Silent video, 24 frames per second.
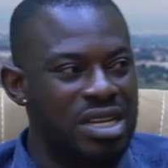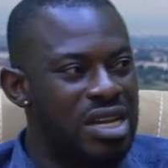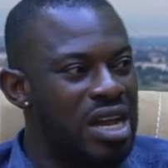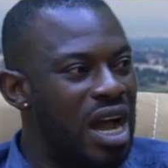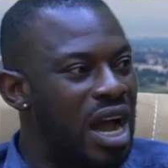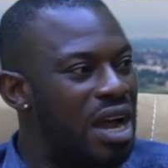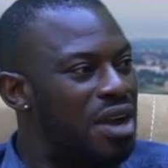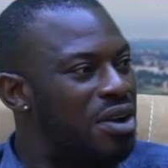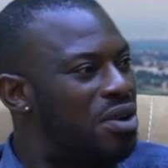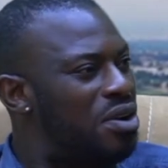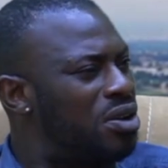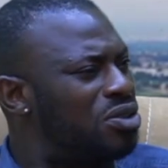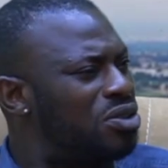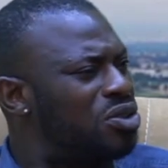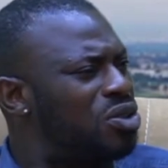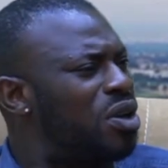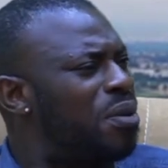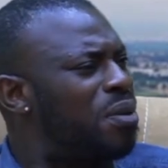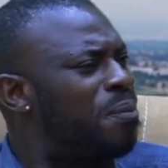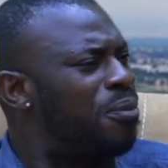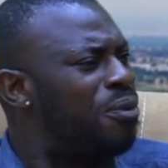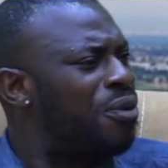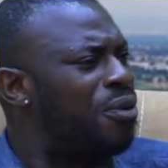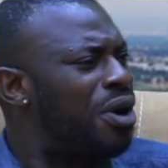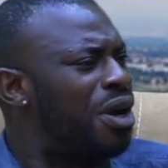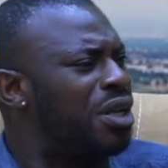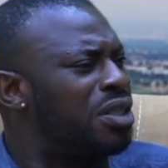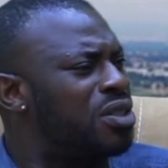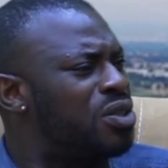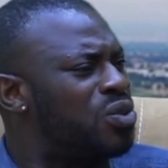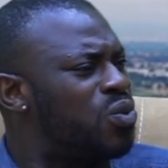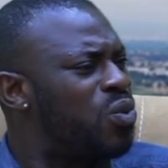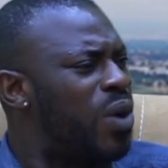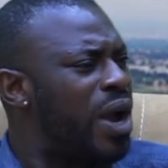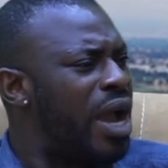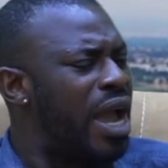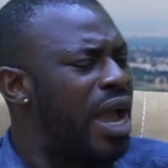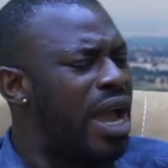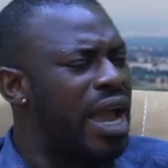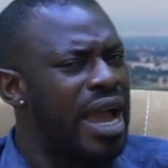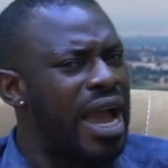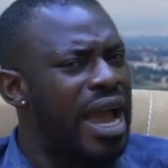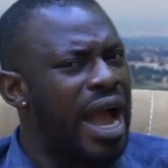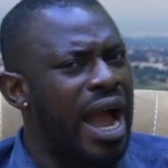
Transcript: Mm. I got to a point where